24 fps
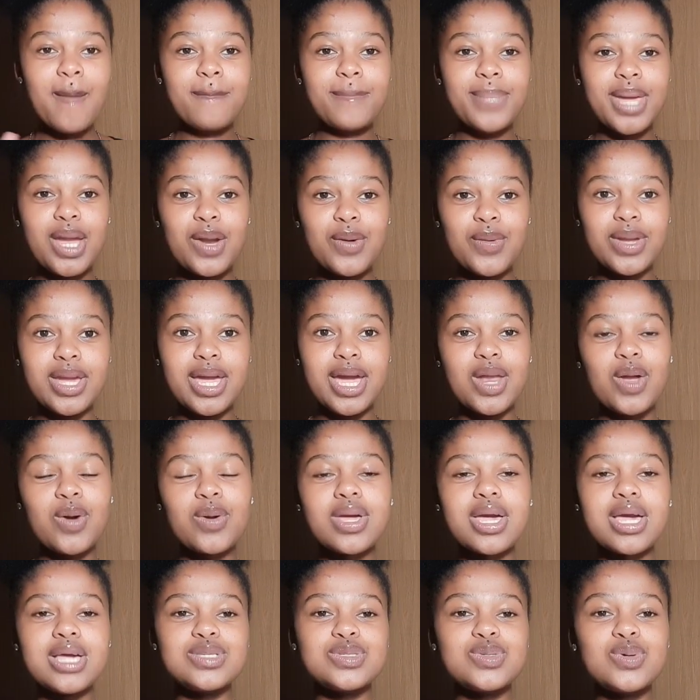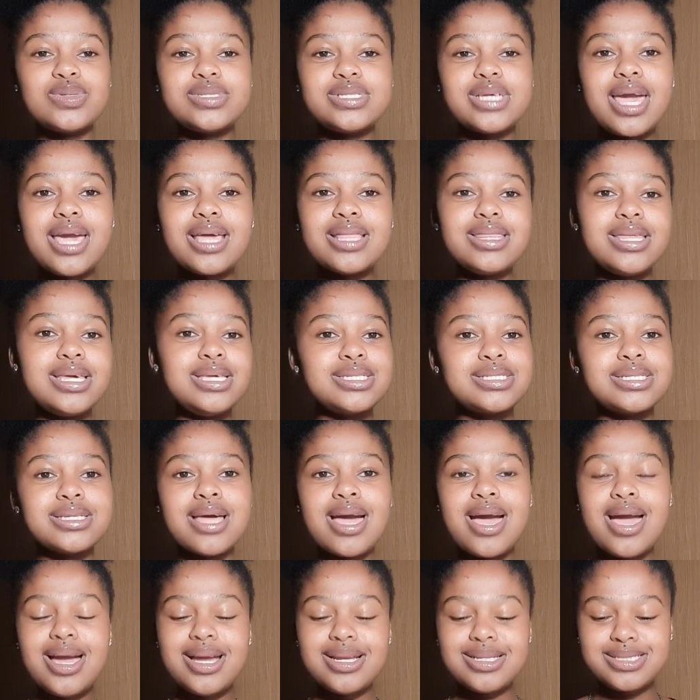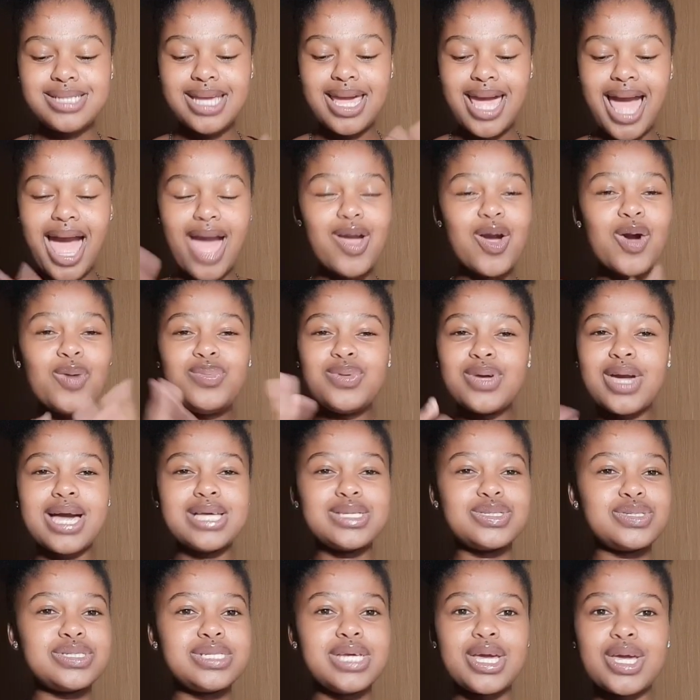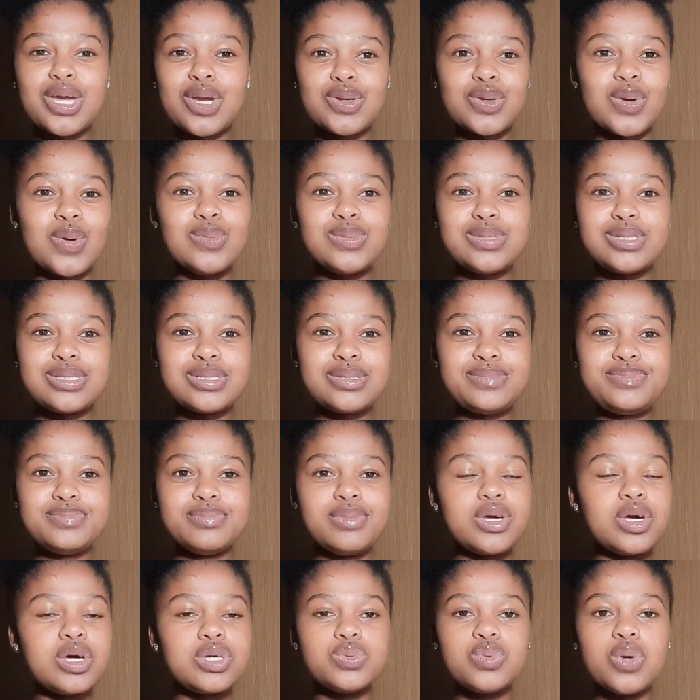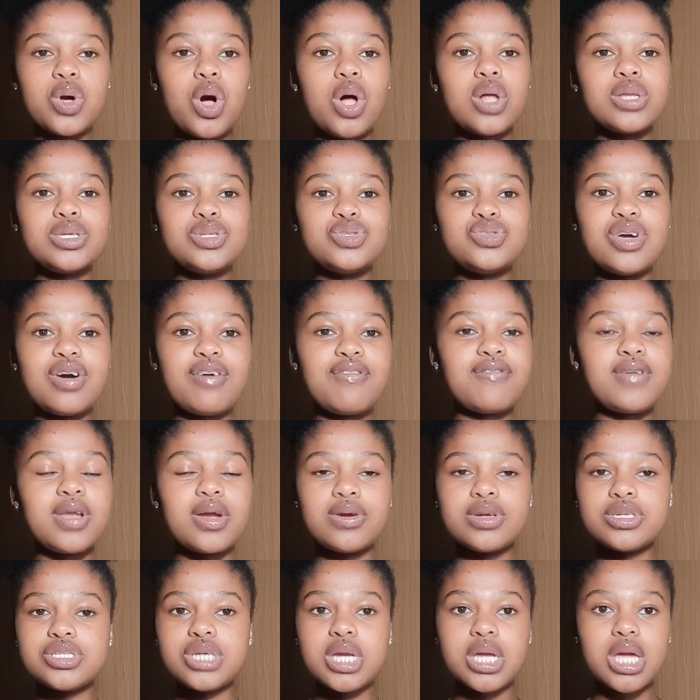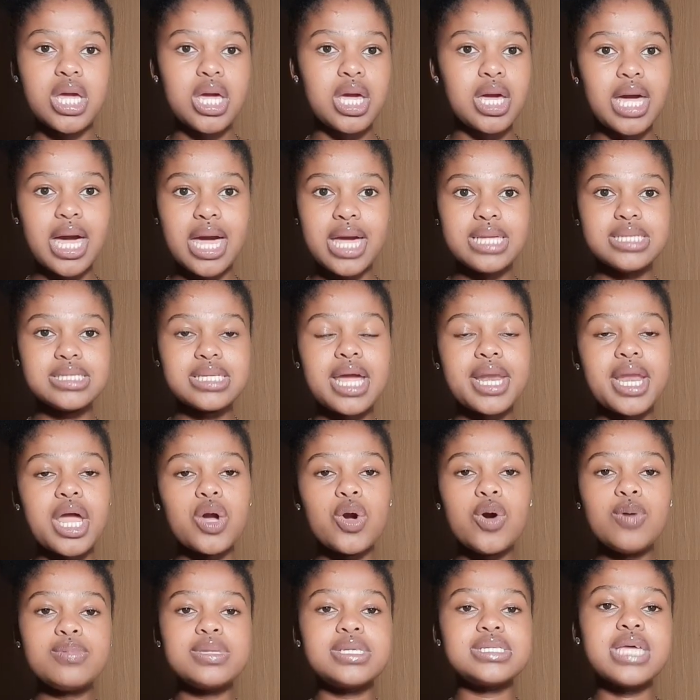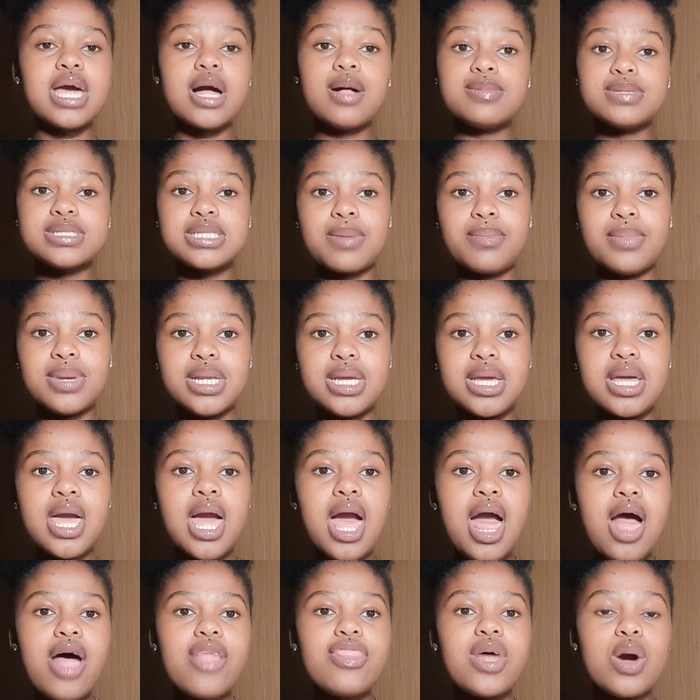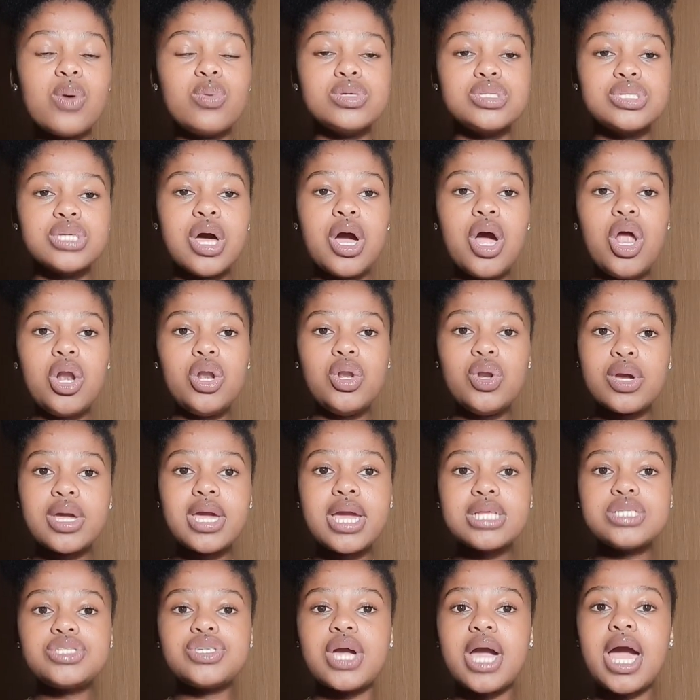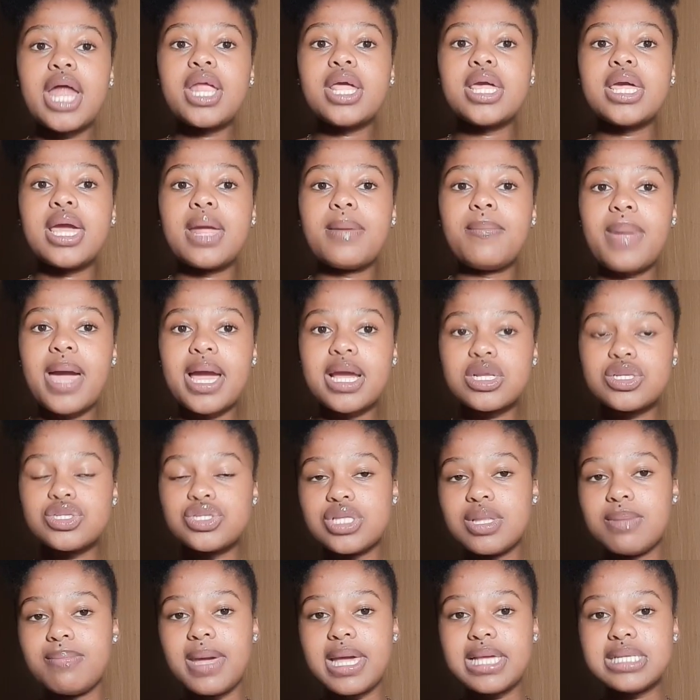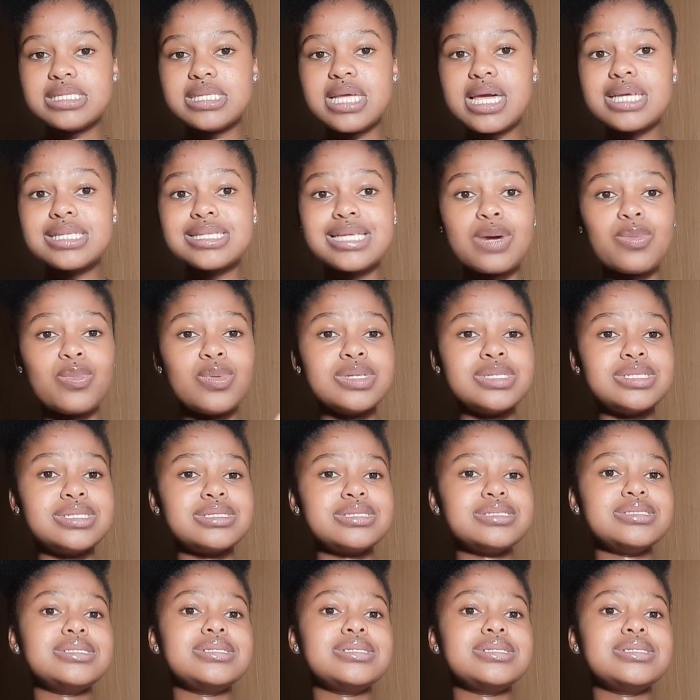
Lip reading: Period. Okay, so I hope you guys are taking notes, because we all need to have flourishing hair, guys. And I hope this helps somebody that was looking to kind of get back into the basics and was